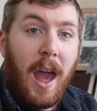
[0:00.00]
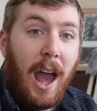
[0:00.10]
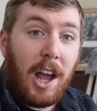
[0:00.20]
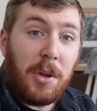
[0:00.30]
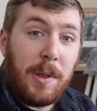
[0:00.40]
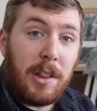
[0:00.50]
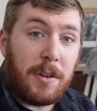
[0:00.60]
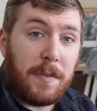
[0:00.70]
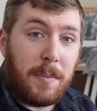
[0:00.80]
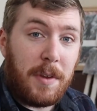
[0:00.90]
How can we
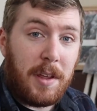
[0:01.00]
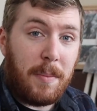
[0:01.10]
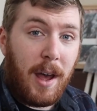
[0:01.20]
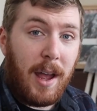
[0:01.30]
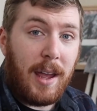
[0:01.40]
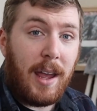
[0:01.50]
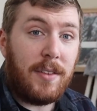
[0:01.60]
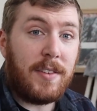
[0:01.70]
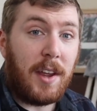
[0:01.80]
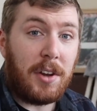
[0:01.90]
learn from Nehemiah
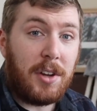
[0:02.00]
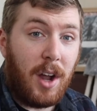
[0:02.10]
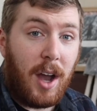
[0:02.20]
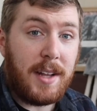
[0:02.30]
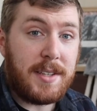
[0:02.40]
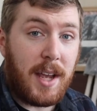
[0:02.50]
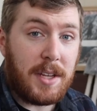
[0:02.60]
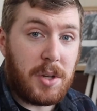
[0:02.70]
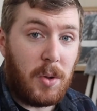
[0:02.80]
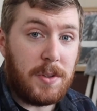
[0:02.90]
and set
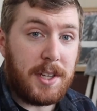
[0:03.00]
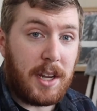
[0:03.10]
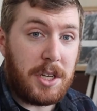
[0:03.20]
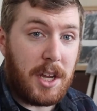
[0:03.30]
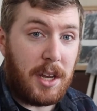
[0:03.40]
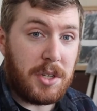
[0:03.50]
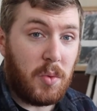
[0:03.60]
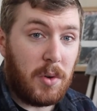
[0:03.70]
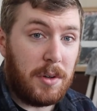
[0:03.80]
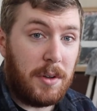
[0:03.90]
God-sized goals that can change the
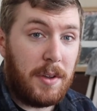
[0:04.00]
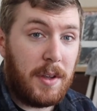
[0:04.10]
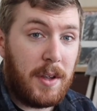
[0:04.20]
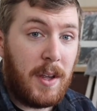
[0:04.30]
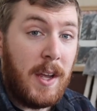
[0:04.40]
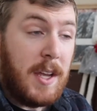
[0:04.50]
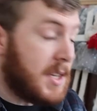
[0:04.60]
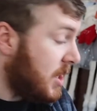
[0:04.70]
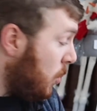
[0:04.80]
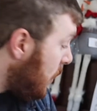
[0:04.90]
world? See,